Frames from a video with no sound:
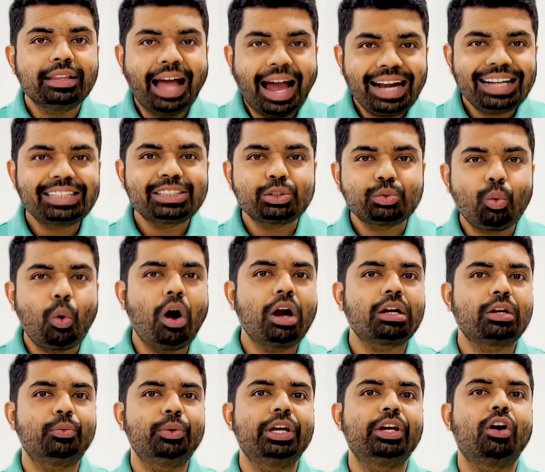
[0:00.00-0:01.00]
that's
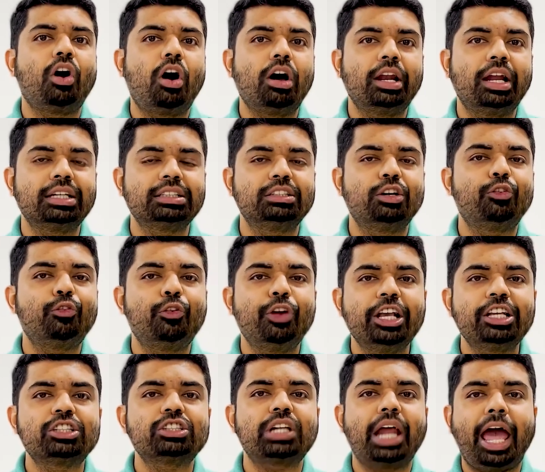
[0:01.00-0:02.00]
what we call as the
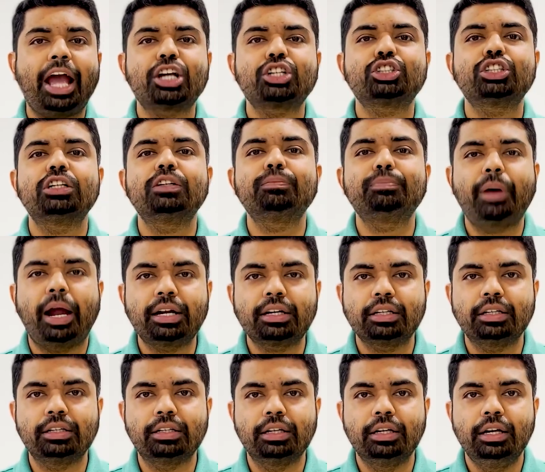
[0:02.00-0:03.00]
fixed action
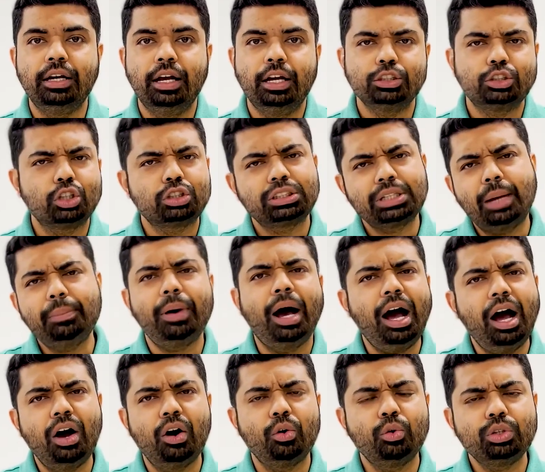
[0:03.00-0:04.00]
pattern. So
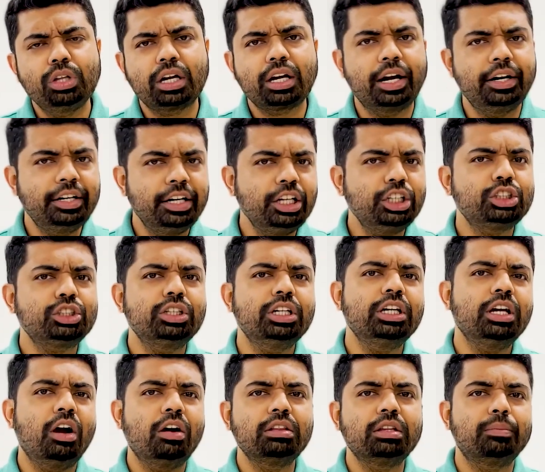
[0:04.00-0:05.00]
somehow the
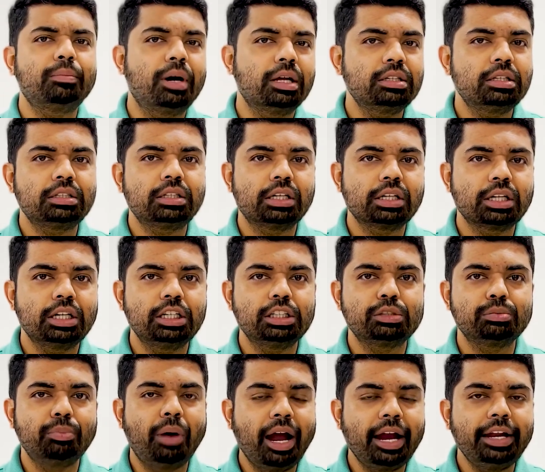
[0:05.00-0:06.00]
conditioning on the mother
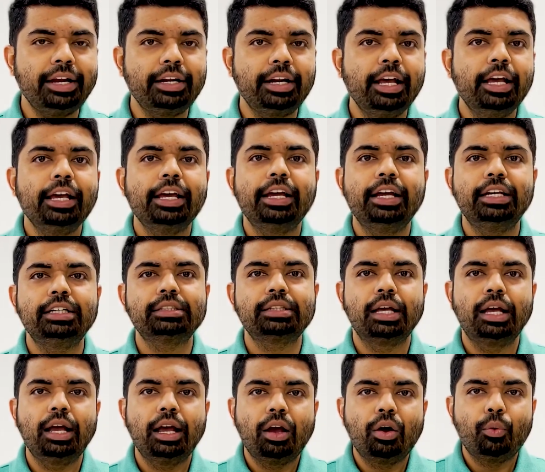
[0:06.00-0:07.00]
turkey's mind is
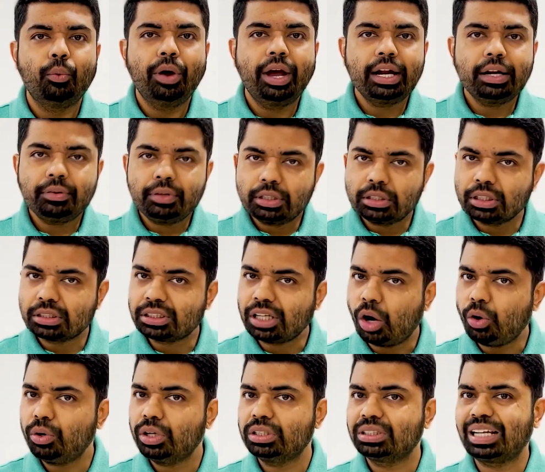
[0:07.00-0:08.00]
wherever the
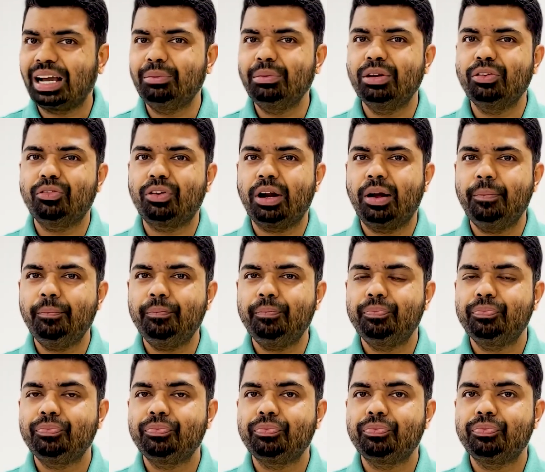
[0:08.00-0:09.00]
sound is coming from,
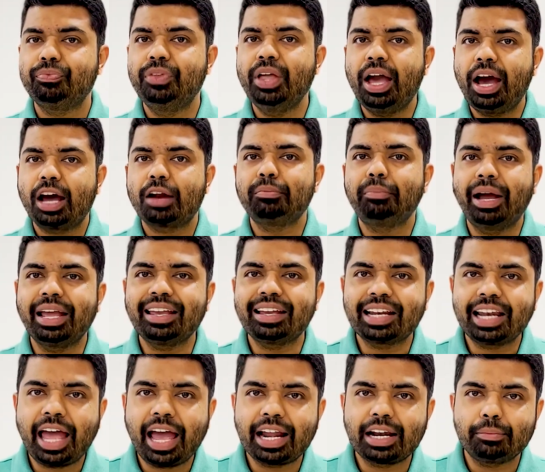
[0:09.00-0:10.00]
they are my
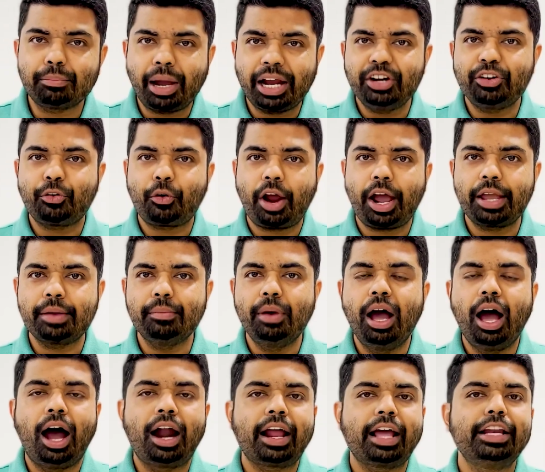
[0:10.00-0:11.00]
clan, my tribe,
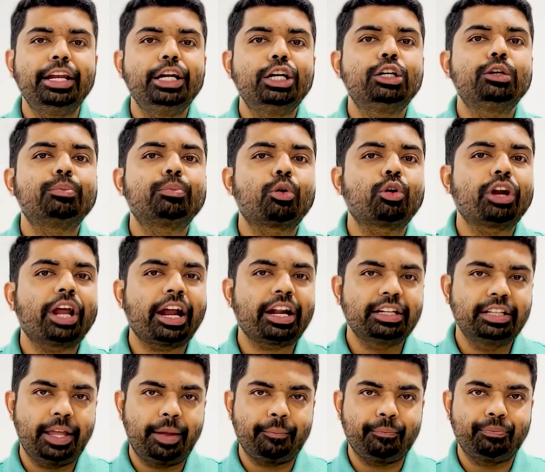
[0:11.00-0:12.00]
and I need to protect
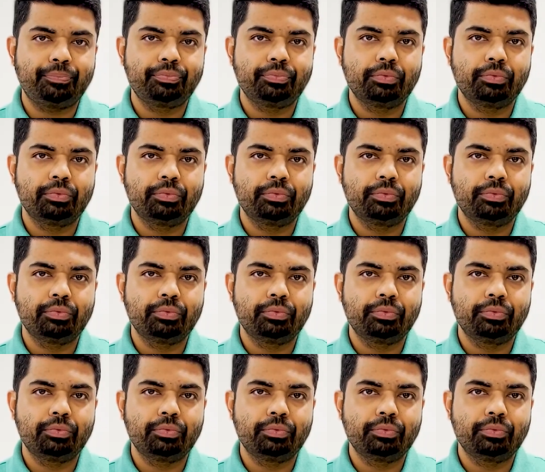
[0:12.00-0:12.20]
them.